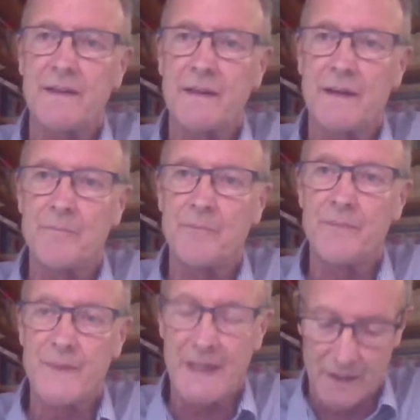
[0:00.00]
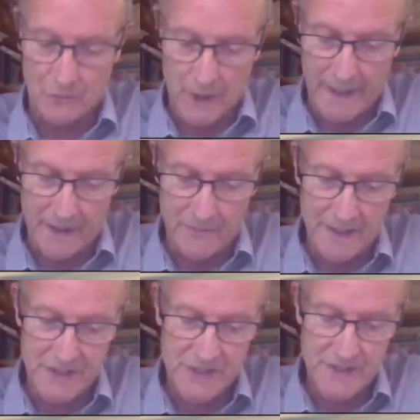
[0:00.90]
in a way
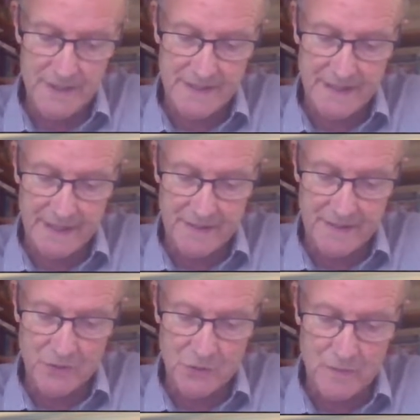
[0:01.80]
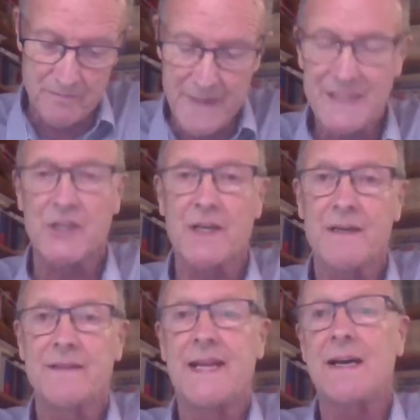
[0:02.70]
which seeks to measure
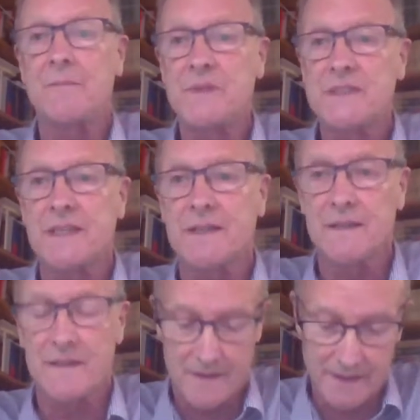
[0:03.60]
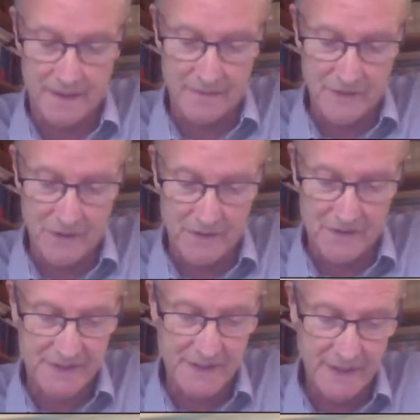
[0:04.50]
that particular kind of loss.